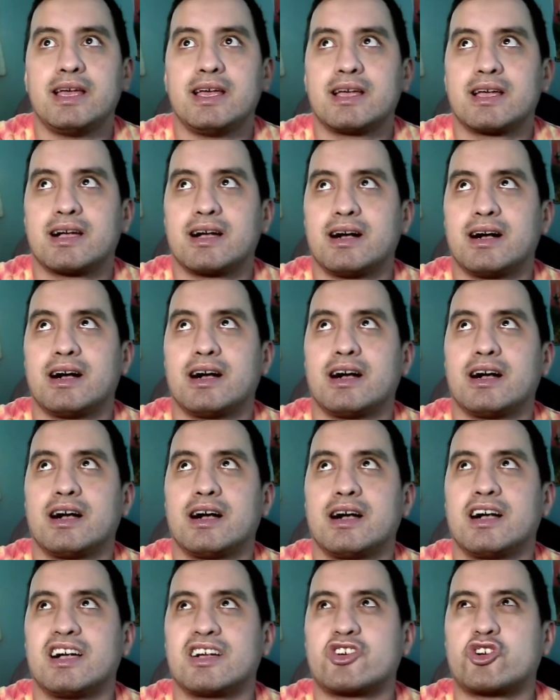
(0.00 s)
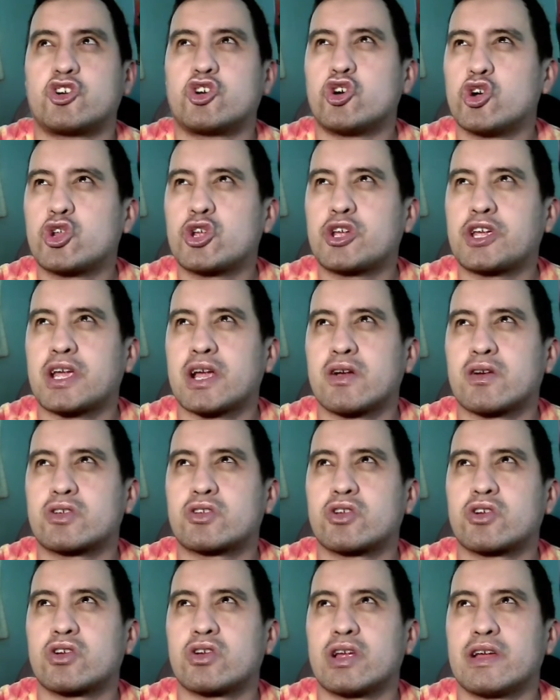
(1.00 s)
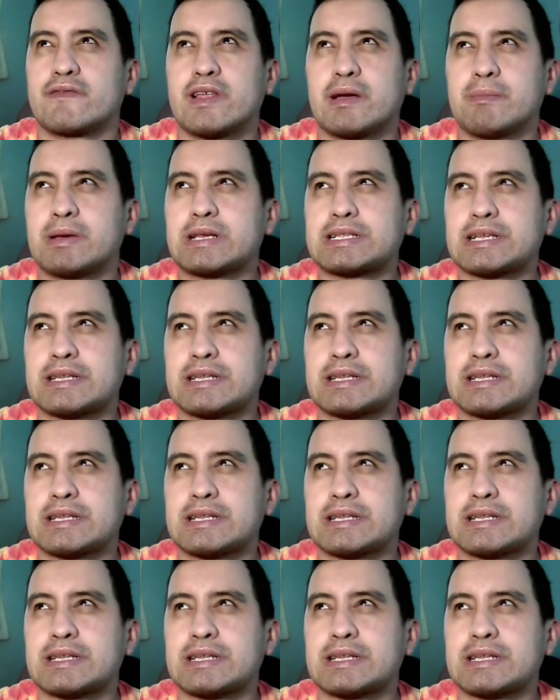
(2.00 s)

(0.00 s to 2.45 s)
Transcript: a good character, if that makes any